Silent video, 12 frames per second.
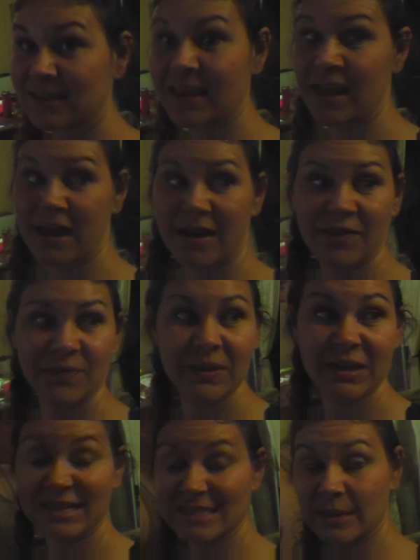Yeah.
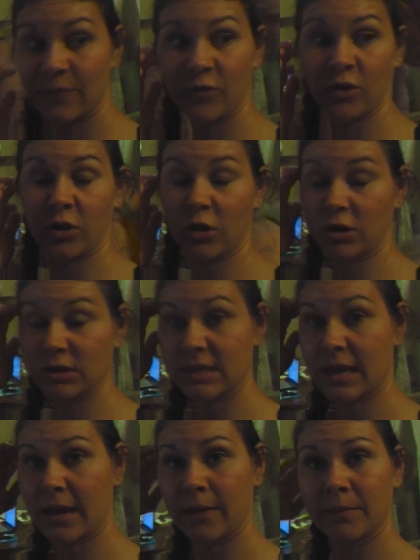He slept for a long
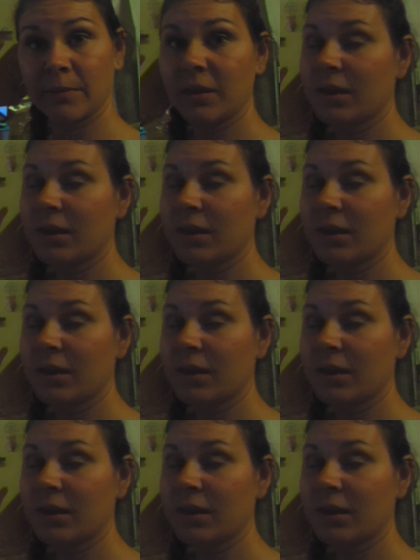time.